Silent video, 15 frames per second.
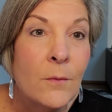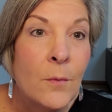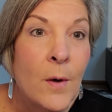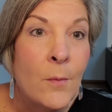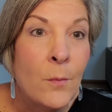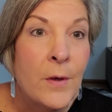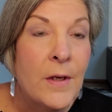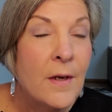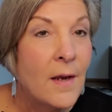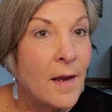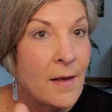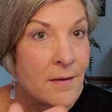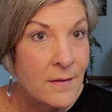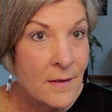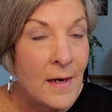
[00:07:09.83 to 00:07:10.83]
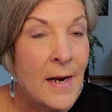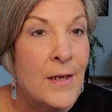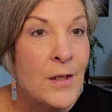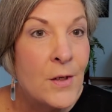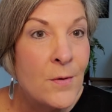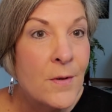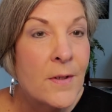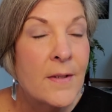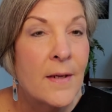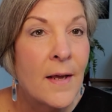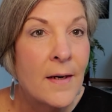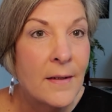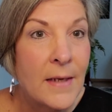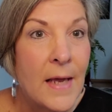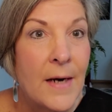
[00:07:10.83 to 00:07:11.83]
and I do this on
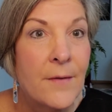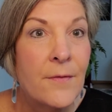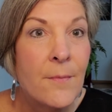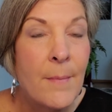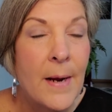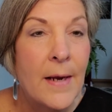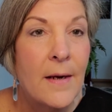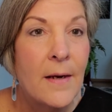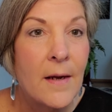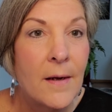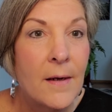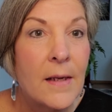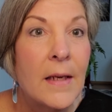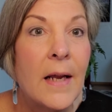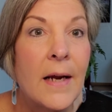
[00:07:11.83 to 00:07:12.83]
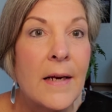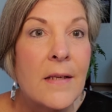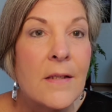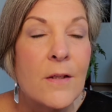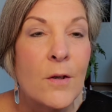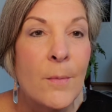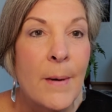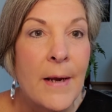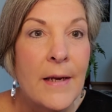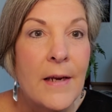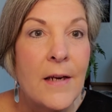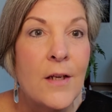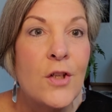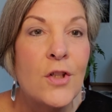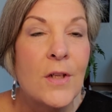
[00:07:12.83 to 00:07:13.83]
a lot of my clients that are my
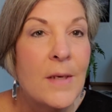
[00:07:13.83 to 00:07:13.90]
age.